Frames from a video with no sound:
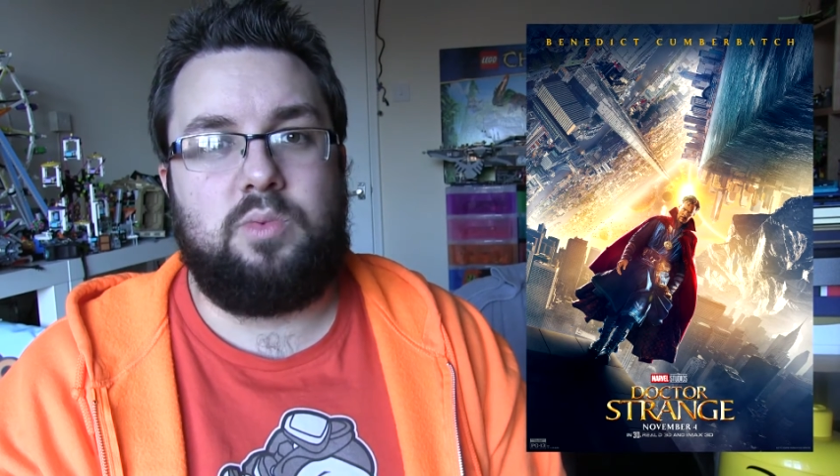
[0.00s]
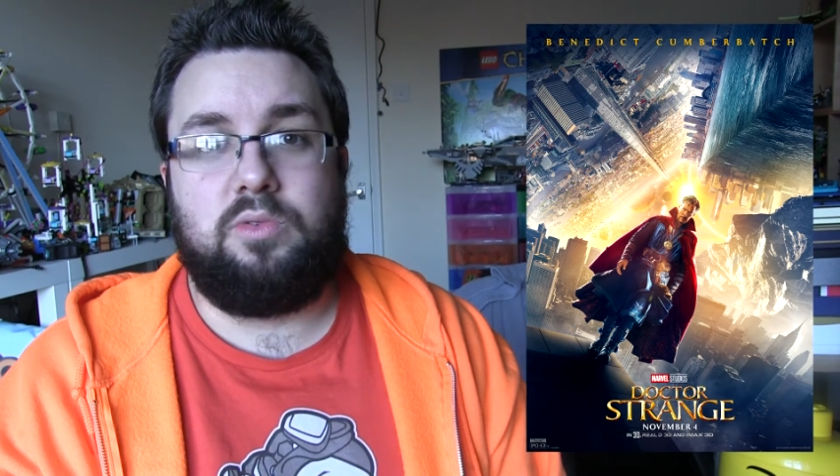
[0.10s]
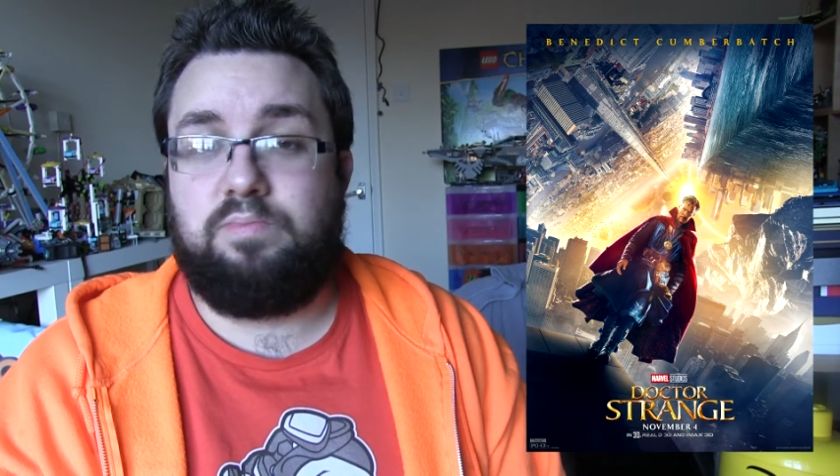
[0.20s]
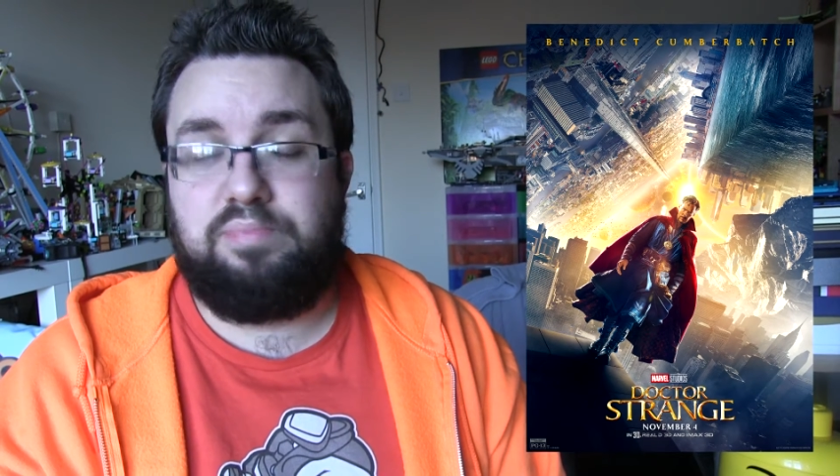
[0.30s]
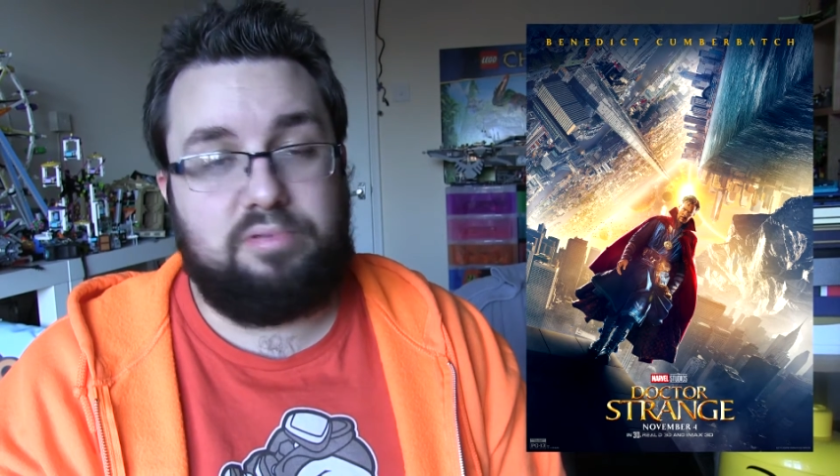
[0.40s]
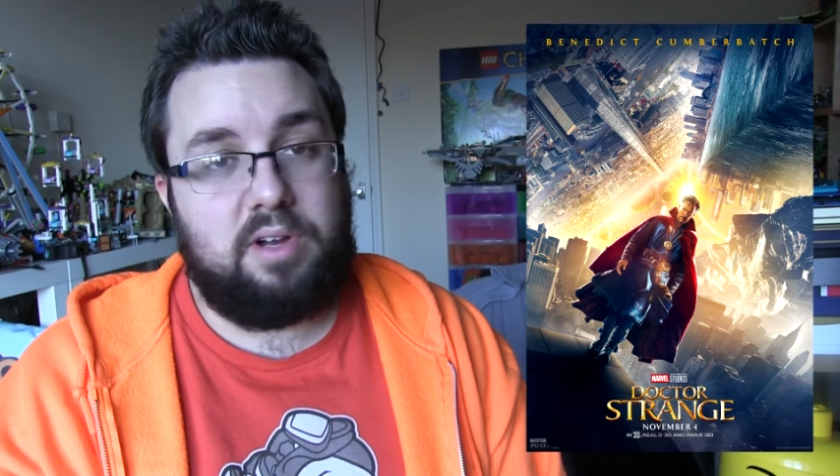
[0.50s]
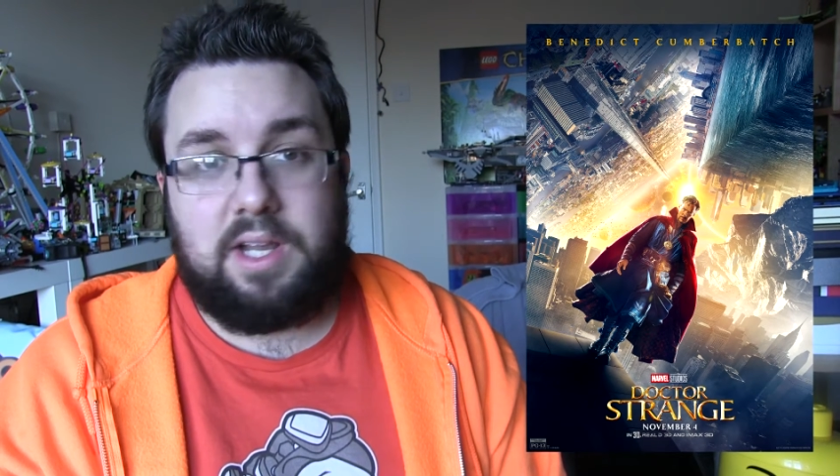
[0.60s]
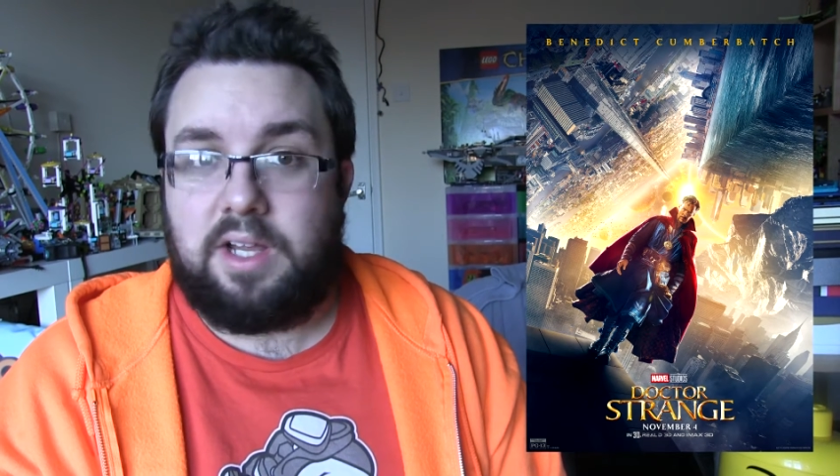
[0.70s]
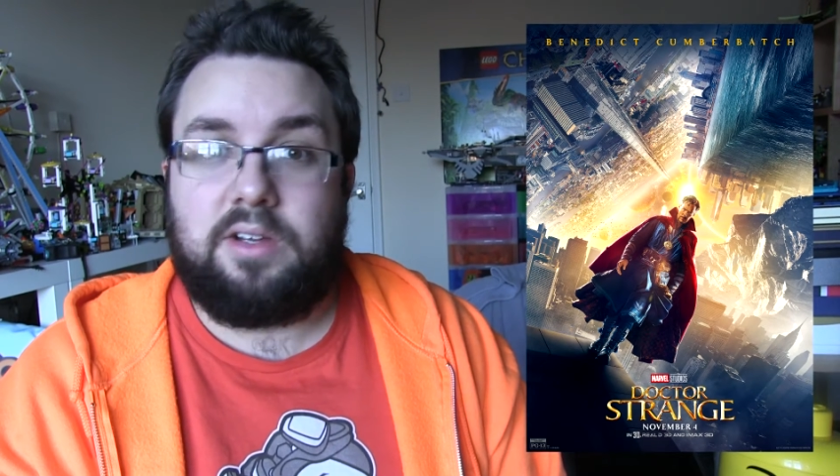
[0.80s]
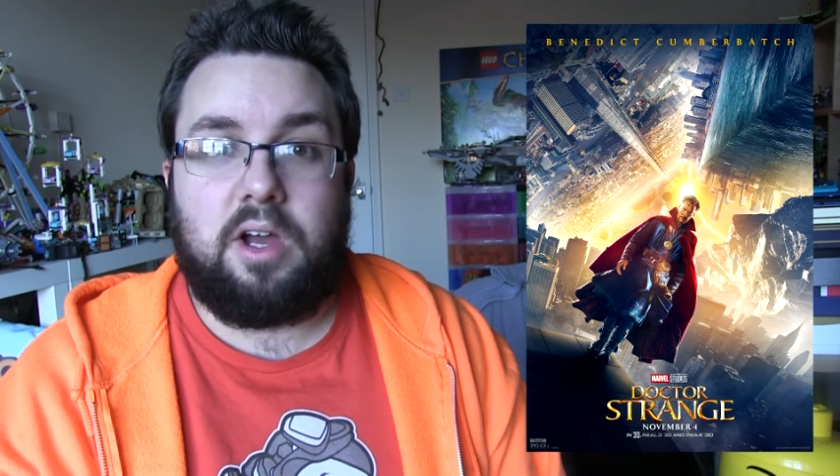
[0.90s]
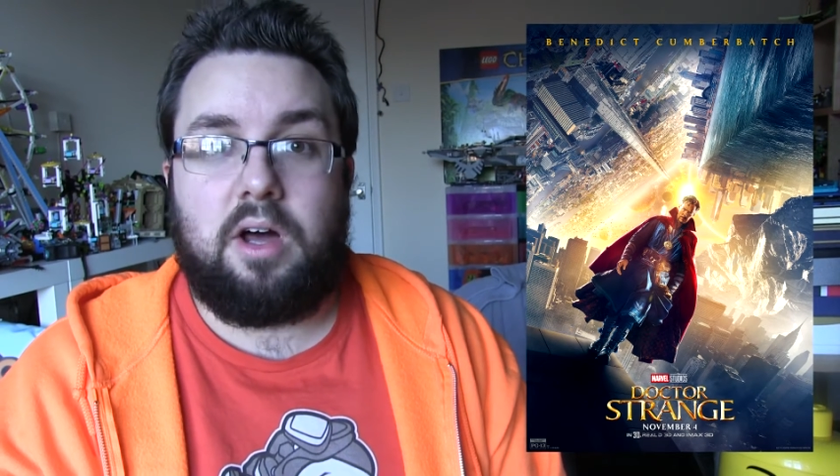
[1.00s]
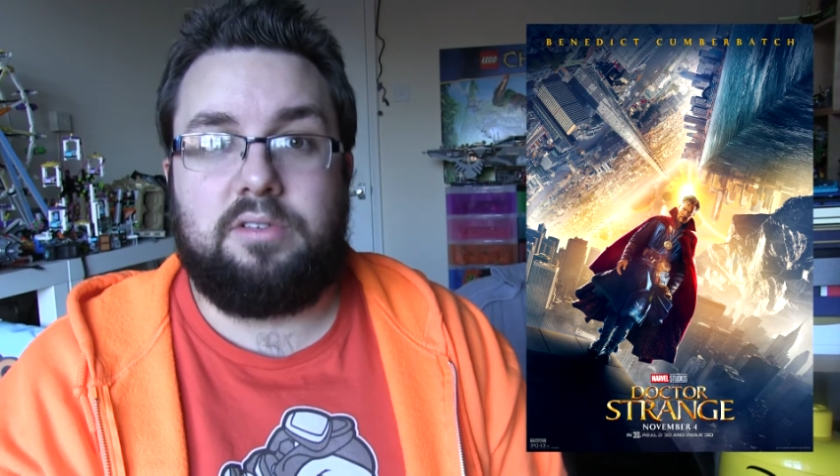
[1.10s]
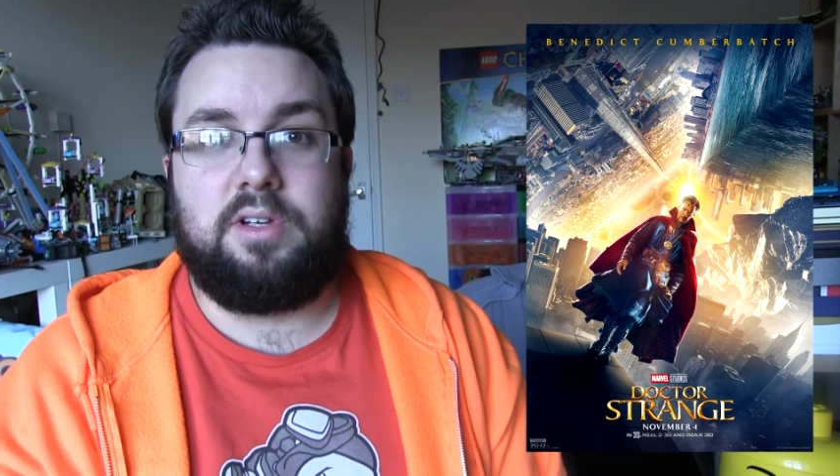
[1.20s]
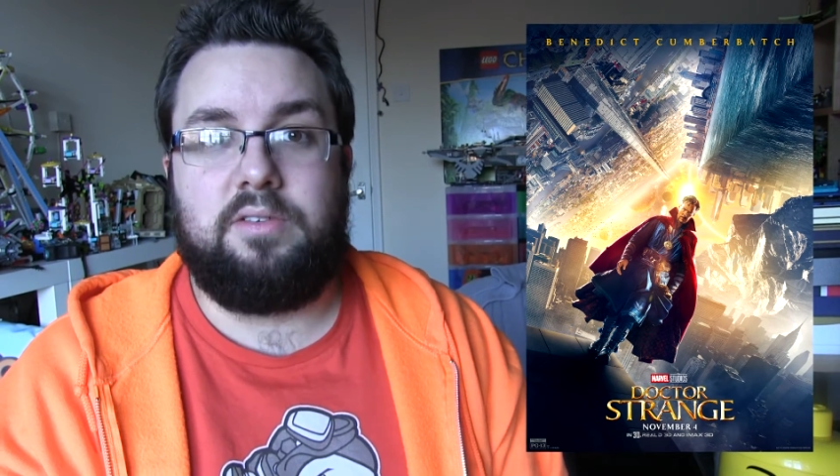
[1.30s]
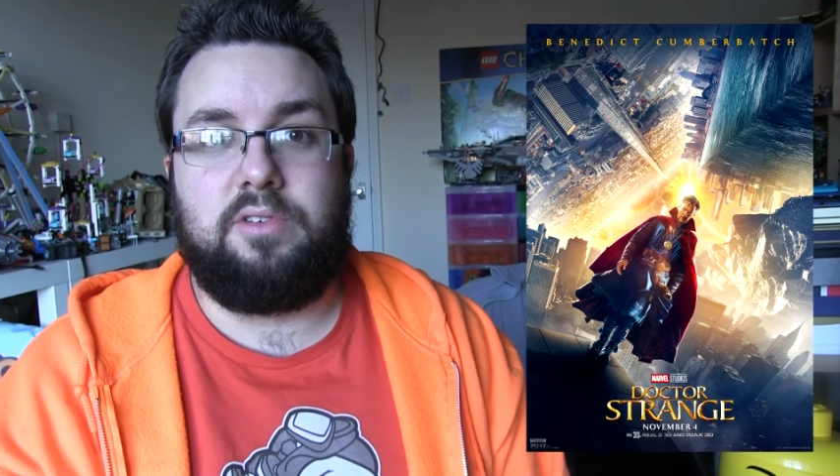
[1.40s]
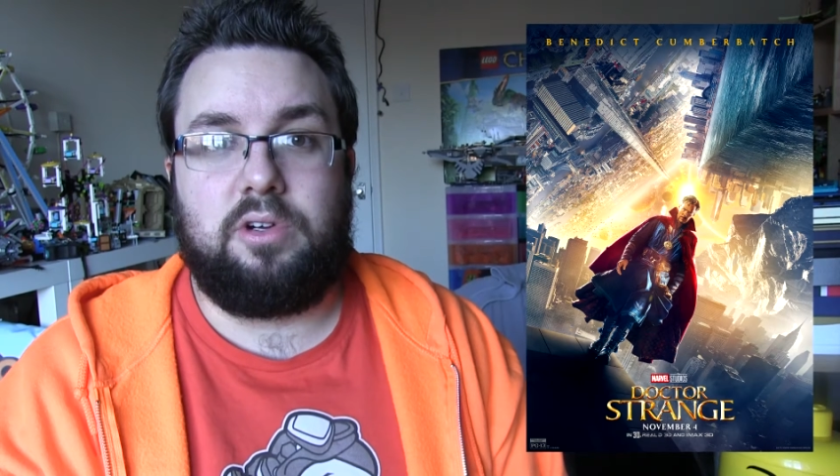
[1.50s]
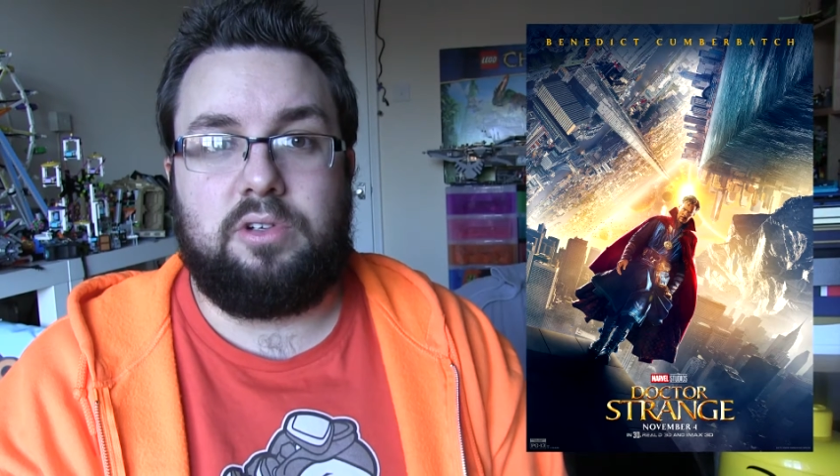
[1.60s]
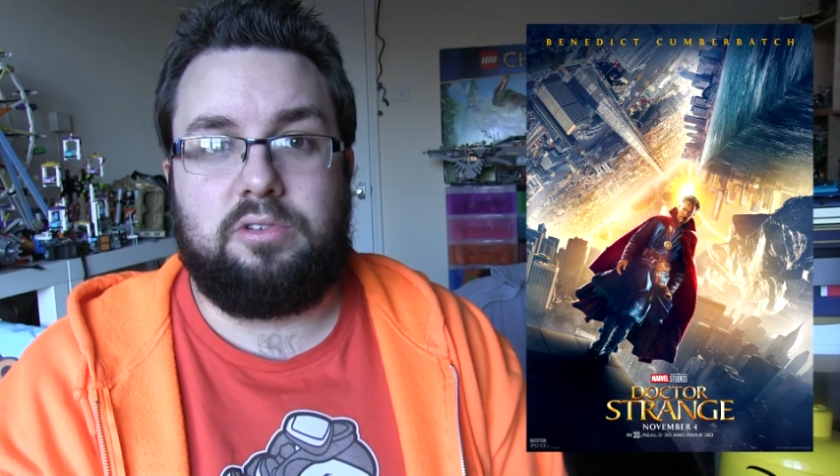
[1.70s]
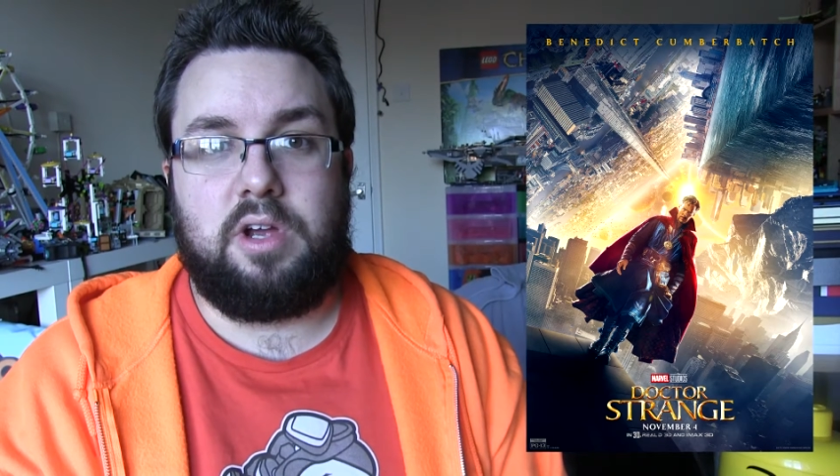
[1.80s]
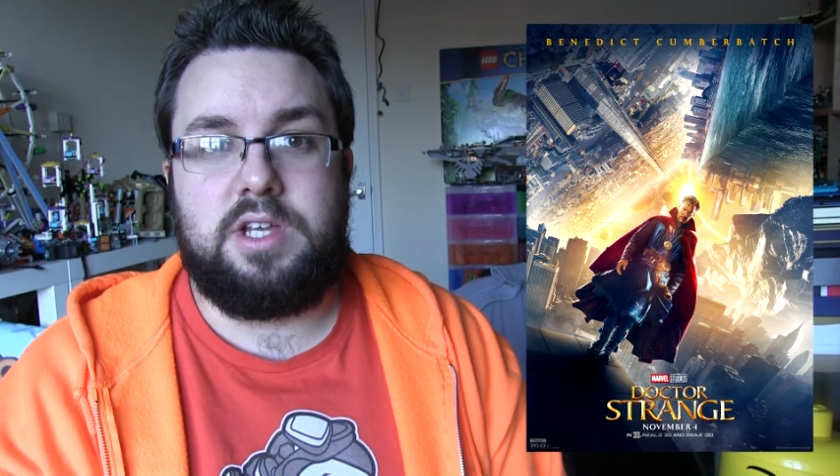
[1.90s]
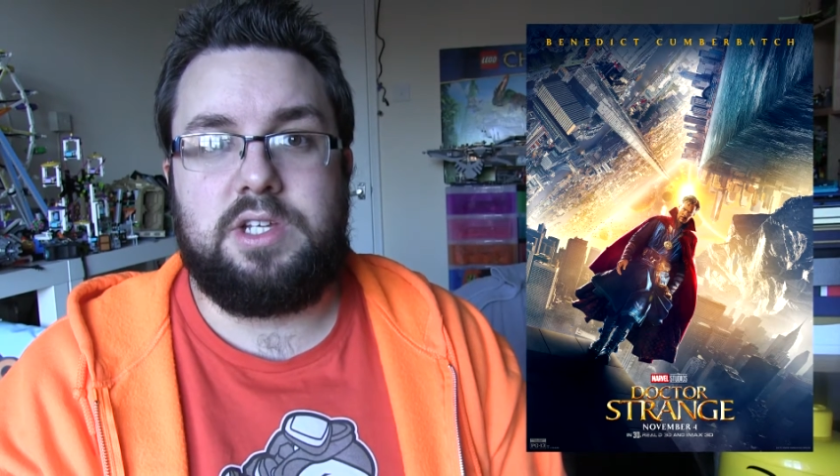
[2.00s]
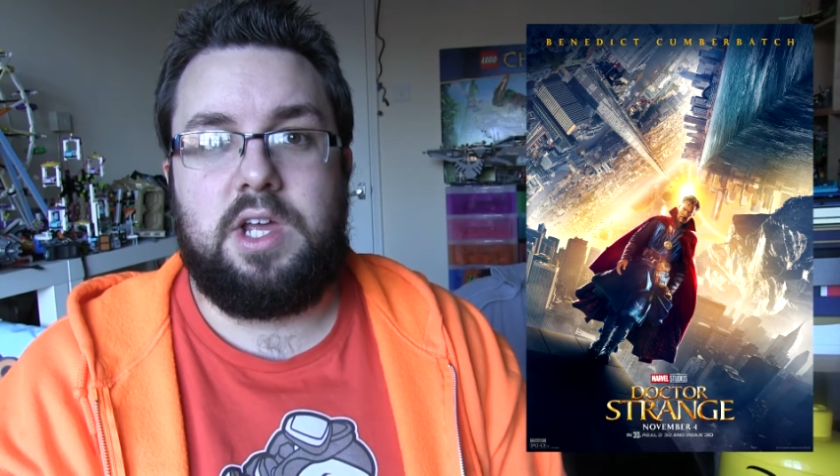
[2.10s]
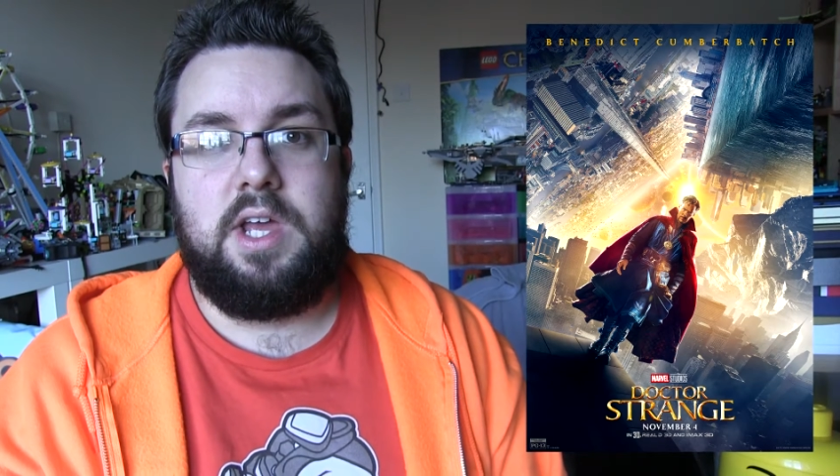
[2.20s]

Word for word: was brilliant casting of Doctor Strange.